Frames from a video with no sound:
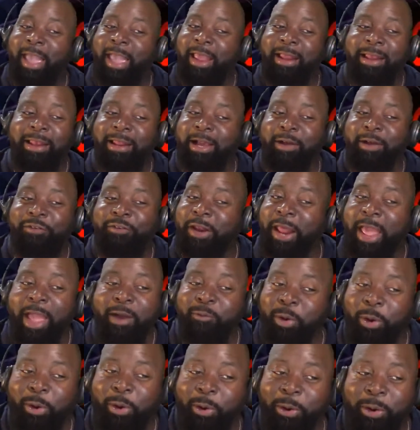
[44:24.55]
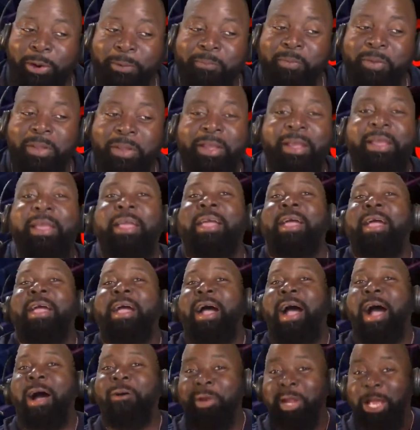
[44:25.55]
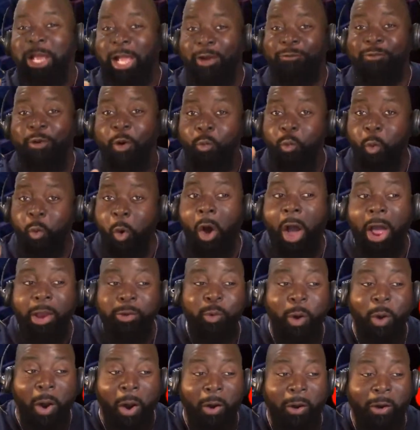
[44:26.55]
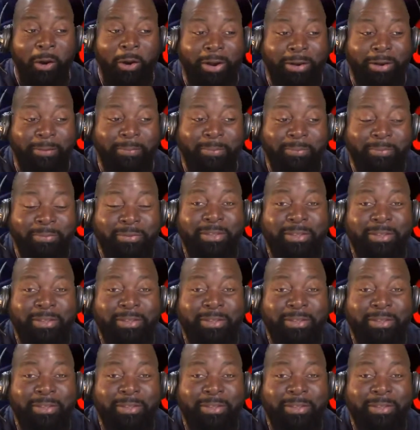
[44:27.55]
I ain't looking for that word. I'm looking for one word.